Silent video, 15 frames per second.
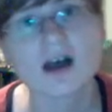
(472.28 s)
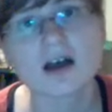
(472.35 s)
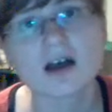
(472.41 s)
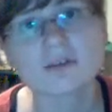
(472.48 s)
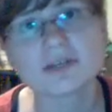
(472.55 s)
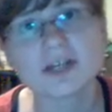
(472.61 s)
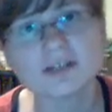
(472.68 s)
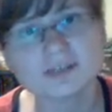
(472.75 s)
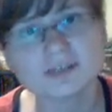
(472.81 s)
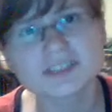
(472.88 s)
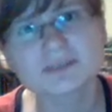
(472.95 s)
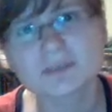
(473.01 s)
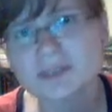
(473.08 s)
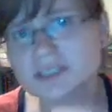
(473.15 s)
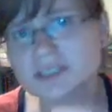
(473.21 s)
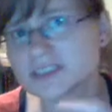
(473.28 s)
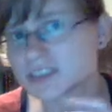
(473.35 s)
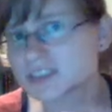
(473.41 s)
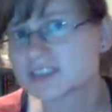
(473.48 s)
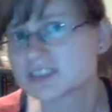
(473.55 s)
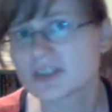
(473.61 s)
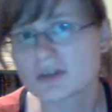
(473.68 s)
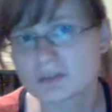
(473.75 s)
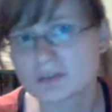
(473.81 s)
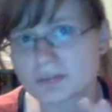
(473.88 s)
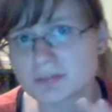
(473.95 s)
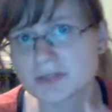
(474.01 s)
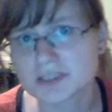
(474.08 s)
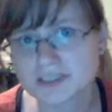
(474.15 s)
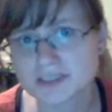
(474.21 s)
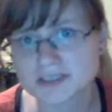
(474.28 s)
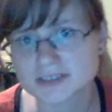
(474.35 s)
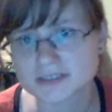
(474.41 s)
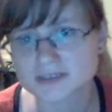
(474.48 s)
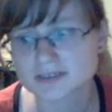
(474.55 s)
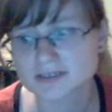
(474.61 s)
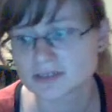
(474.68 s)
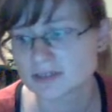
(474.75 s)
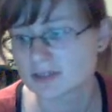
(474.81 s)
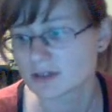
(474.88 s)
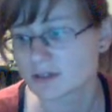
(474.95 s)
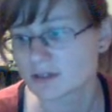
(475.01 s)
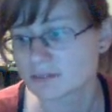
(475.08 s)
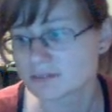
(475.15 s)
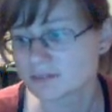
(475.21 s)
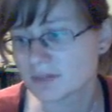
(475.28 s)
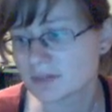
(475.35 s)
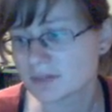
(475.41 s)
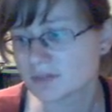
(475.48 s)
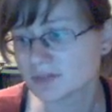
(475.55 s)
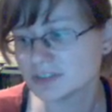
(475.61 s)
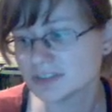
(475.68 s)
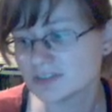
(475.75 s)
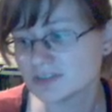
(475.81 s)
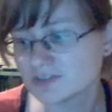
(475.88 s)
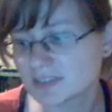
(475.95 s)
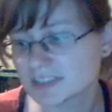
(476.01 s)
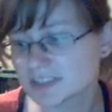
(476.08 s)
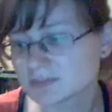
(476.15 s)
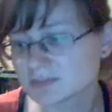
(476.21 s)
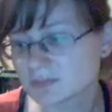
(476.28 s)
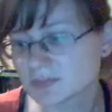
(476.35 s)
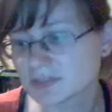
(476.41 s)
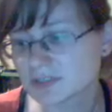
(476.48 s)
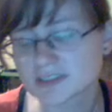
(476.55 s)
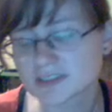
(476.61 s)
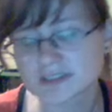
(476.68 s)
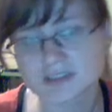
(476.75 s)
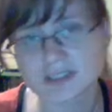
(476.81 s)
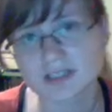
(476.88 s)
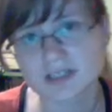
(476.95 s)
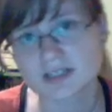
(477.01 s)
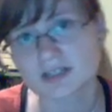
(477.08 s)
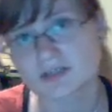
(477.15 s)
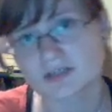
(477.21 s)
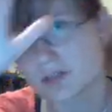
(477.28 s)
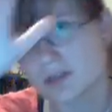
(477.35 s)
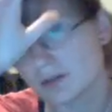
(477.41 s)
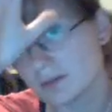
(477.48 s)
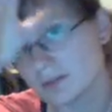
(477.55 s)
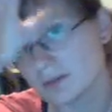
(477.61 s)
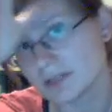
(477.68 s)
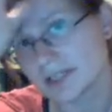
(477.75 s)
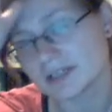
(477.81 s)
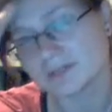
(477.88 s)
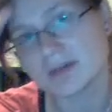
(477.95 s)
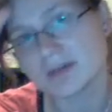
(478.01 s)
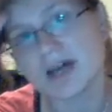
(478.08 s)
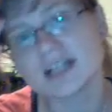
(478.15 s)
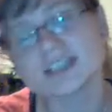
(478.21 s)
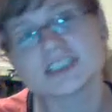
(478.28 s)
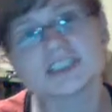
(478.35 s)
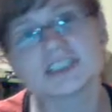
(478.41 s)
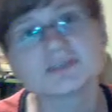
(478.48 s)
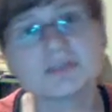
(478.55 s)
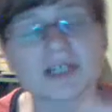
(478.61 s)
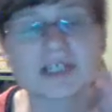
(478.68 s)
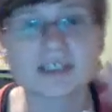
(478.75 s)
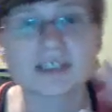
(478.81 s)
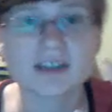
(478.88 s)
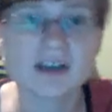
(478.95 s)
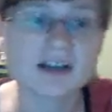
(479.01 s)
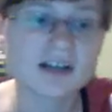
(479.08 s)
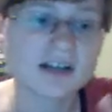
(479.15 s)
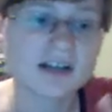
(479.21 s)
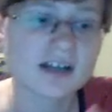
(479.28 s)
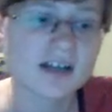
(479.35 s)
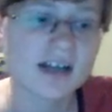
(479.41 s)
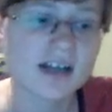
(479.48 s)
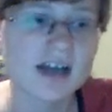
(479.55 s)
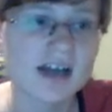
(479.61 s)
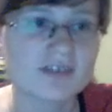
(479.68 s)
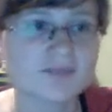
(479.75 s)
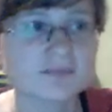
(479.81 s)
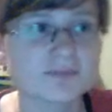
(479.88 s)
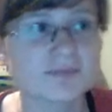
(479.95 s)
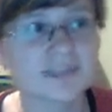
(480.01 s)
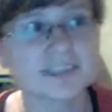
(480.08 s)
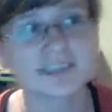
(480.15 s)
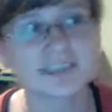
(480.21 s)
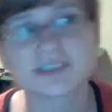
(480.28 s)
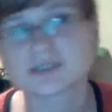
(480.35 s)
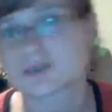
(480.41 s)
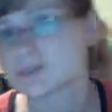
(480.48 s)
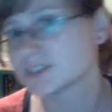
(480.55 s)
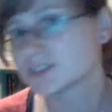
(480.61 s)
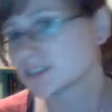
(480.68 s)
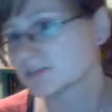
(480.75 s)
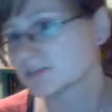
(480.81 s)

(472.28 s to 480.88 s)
I mean, I was a pretty disturbed person, but most of this was probably partly just being young, having been through some